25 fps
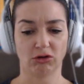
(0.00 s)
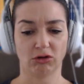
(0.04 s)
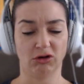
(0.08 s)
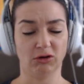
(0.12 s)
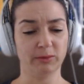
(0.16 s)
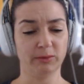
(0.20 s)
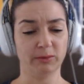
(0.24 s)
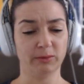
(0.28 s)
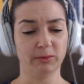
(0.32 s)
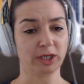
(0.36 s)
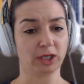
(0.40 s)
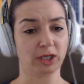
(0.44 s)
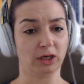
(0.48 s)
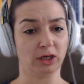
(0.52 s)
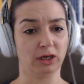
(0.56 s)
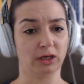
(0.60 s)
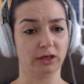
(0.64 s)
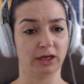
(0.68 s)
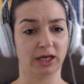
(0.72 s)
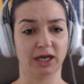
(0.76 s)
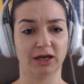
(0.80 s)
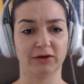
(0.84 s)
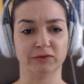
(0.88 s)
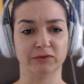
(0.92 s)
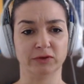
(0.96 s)
oh my god, I
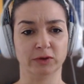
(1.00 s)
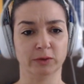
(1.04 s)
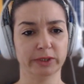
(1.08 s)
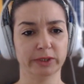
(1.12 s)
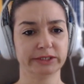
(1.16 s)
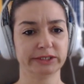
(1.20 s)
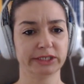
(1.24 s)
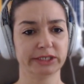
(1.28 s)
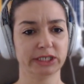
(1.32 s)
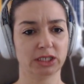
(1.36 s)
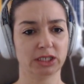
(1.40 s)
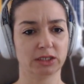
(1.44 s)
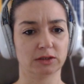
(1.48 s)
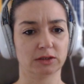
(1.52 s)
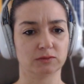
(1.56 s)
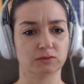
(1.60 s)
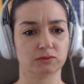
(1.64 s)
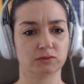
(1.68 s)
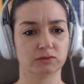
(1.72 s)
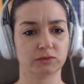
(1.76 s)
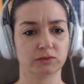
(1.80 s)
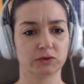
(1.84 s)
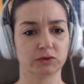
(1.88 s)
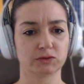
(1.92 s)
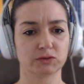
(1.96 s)
have no idea.
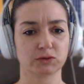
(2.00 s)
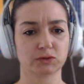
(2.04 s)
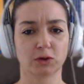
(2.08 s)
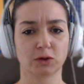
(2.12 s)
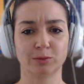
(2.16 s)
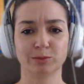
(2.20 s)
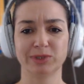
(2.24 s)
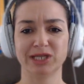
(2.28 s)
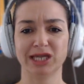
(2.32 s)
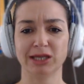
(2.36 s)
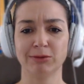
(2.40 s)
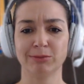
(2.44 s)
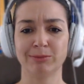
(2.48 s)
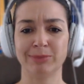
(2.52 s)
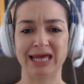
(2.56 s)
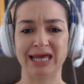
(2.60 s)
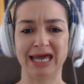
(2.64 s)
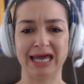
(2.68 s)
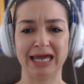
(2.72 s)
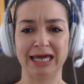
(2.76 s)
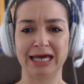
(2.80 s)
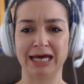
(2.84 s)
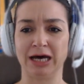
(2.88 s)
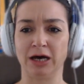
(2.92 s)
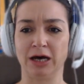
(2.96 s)
It's complete
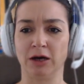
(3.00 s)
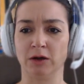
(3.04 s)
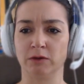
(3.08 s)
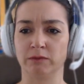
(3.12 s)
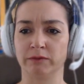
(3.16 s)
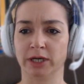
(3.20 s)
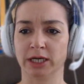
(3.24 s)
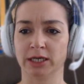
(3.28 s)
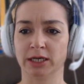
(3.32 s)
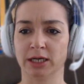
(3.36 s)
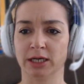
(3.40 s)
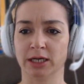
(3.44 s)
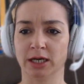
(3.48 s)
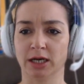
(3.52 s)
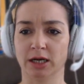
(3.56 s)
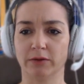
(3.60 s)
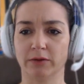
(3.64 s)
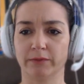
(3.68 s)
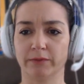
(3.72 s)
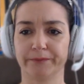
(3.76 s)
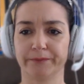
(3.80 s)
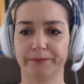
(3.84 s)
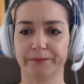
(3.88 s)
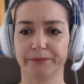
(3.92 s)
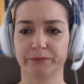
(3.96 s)
blackout right now.
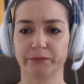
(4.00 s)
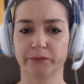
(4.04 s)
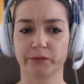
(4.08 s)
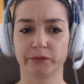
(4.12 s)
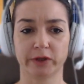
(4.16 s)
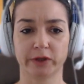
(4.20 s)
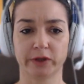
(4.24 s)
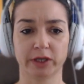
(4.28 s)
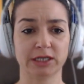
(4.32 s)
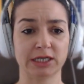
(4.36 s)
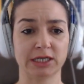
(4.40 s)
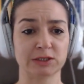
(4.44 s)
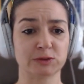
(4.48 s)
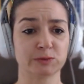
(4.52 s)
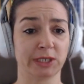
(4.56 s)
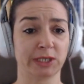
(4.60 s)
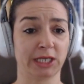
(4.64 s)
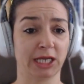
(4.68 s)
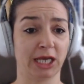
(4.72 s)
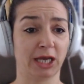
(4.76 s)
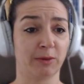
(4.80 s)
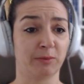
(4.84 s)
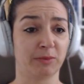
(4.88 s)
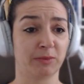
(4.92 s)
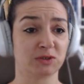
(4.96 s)
See, that's what
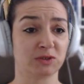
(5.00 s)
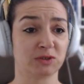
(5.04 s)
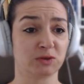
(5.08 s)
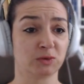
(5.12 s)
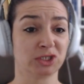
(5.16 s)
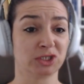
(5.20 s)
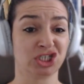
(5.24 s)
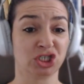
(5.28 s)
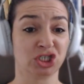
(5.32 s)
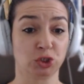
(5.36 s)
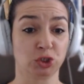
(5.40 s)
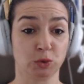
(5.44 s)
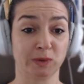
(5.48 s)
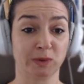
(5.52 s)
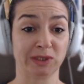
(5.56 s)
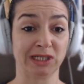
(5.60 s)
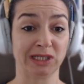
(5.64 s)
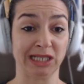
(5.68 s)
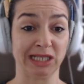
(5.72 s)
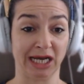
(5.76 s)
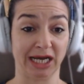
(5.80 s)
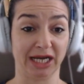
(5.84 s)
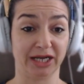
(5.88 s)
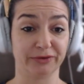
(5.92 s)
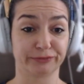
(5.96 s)
happens when you do a
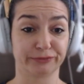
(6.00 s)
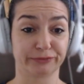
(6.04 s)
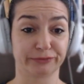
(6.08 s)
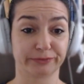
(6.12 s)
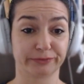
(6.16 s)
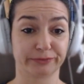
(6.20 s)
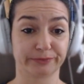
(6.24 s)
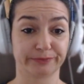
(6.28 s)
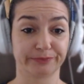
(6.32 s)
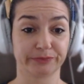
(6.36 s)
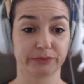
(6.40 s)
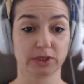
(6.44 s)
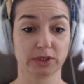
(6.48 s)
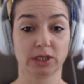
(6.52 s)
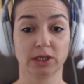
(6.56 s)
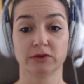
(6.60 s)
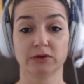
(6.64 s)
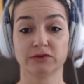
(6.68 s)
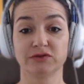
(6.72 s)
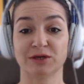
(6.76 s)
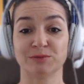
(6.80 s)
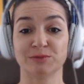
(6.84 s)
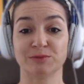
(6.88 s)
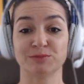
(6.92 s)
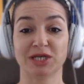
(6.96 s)
live.
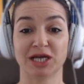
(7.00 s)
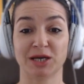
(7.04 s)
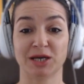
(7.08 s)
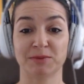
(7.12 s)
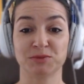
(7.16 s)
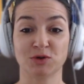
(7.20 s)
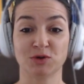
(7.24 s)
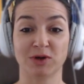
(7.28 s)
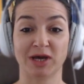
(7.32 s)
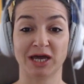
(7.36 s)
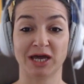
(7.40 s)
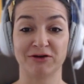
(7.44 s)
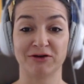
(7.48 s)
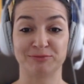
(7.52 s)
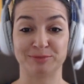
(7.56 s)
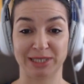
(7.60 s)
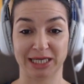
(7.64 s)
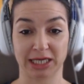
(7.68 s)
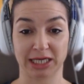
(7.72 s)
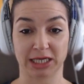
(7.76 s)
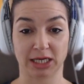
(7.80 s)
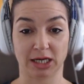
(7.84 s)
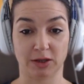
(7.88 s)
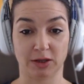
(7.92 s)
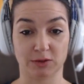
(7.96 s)
Sometimes you have
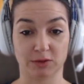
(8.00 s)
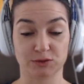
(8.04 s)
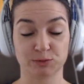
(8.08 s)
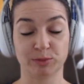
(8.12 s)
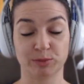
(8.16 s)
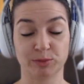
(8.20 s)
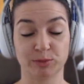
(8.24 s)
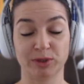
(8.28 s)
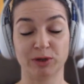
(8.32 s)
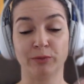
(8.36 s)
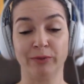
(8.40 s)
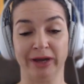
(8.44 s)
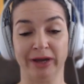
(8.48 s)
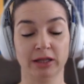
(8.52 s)
blackouts. But